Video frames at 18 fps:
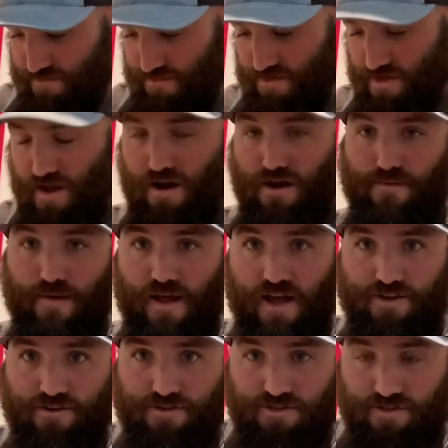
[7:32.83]
the air
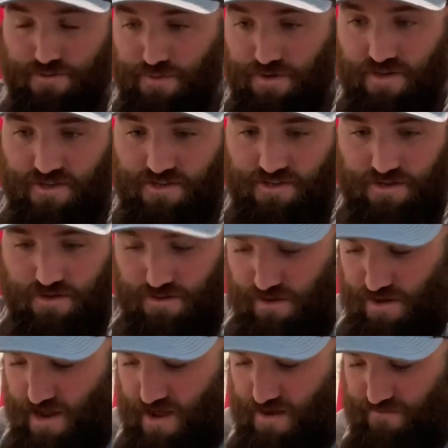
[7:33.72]
mattress because you
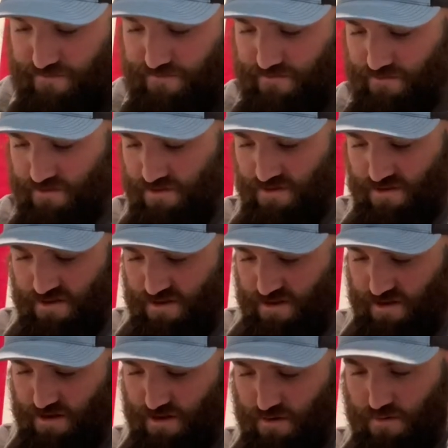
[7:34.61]
don't have,
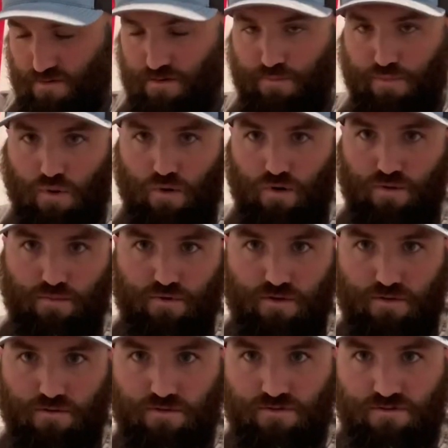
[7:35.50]
you know, a portable